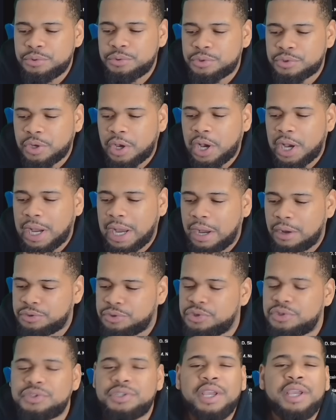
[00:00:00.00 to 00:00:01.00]
So I'll
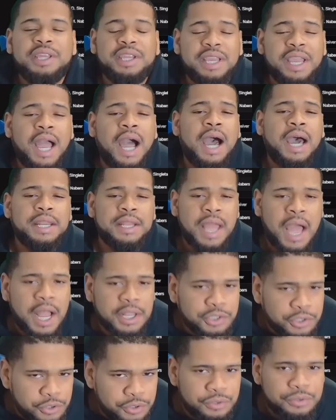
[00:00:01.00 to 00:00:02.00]
just say that God
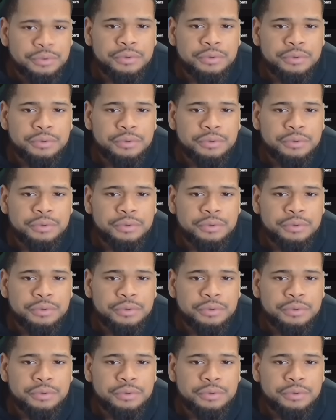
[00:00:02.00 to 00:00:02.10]
got you.